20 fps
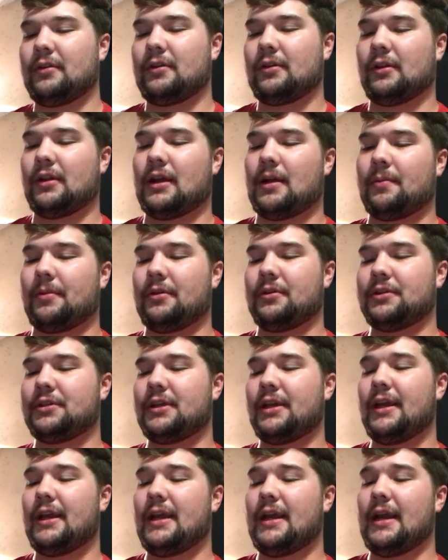
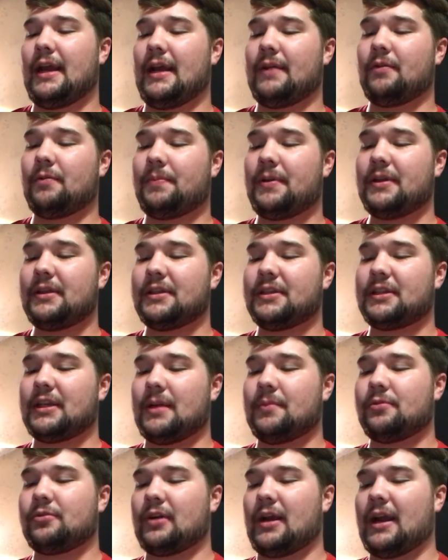kilometers and repeat the
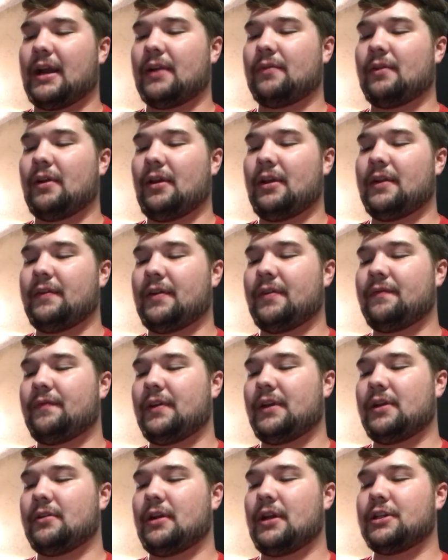same track and relative
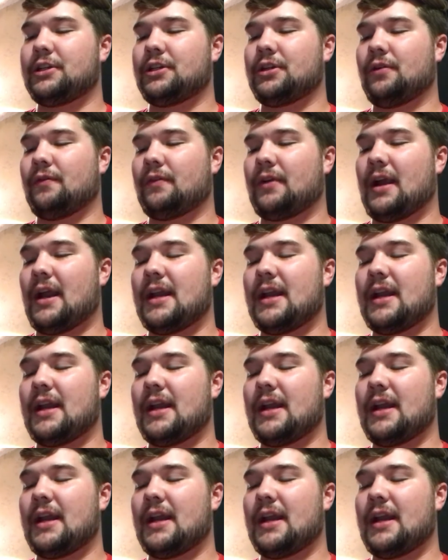configuration over